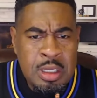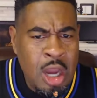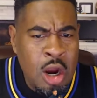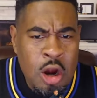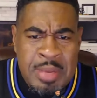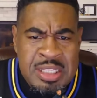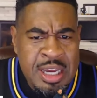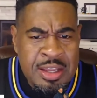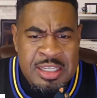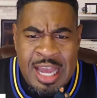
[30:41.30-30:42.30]
y'all heard me
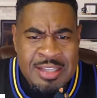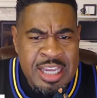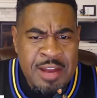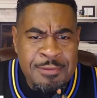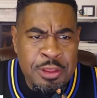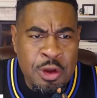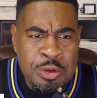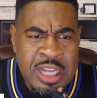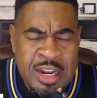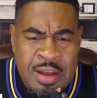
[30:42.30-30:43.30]
tell this. I say it for
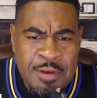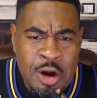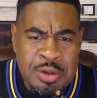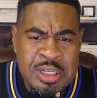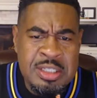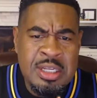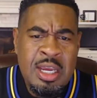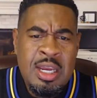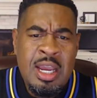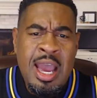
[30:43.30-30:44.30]
those that had never heard this.
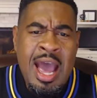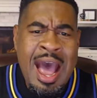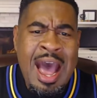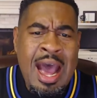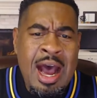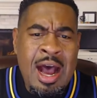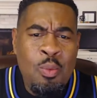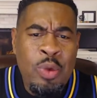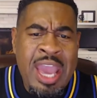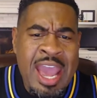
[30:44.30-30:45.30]

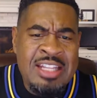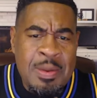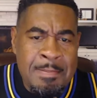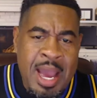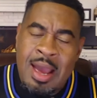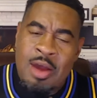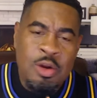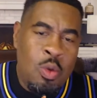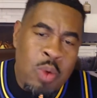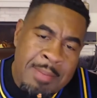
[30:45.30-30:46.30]
We had some, I
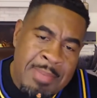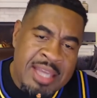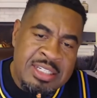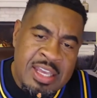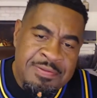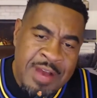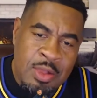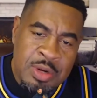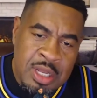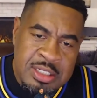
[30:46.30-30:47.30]
don't know why mice keep
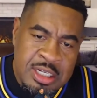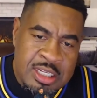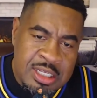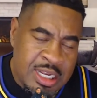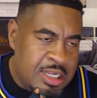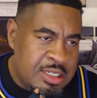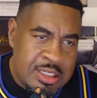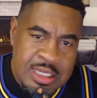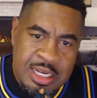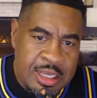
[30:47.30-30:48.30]
following us in
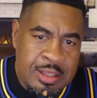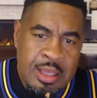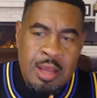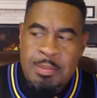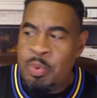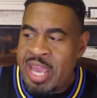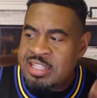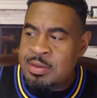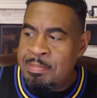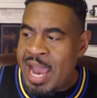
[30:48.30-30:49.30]
this city, but we
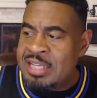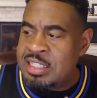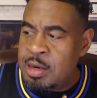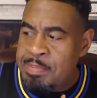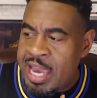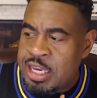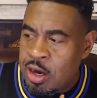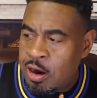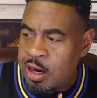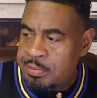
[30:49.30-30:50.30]
had some mice in the
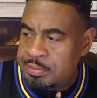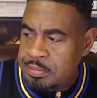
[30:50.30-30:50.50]
backyard,